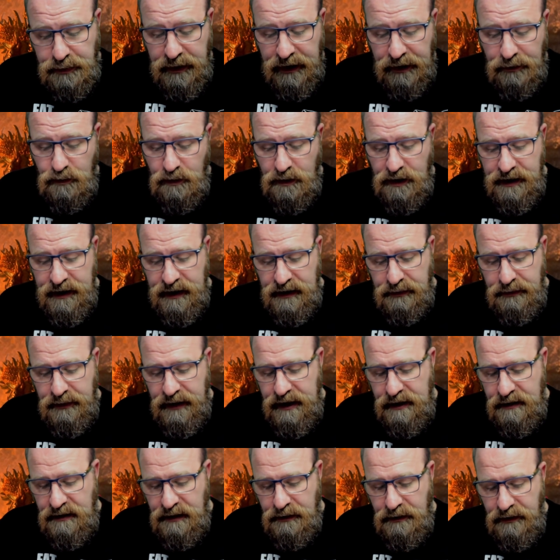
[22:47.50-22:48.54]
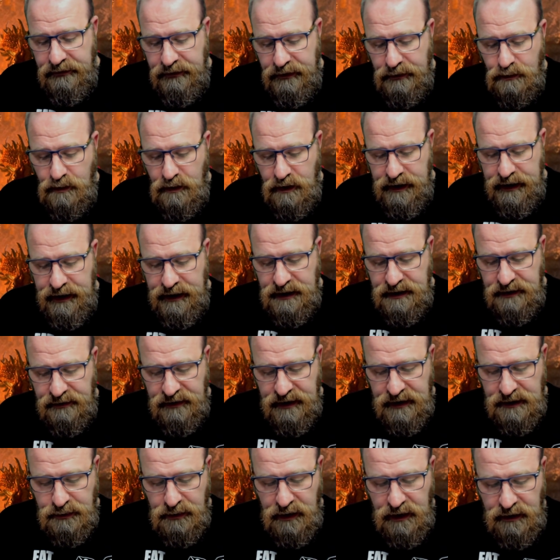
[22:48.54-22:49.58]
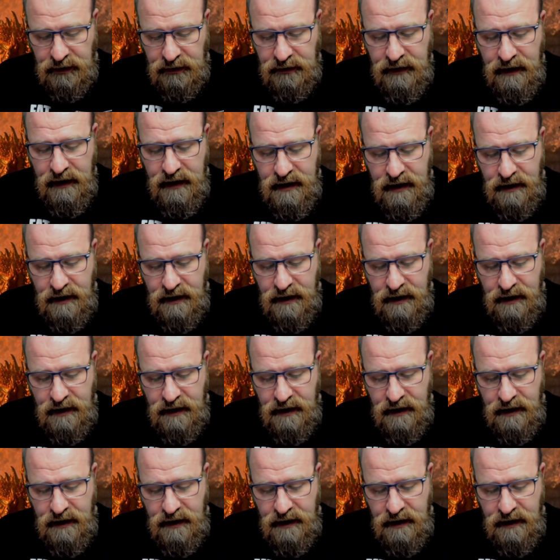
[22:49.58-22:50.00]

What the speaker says: pick 1 enemy unit within 1 inch of this model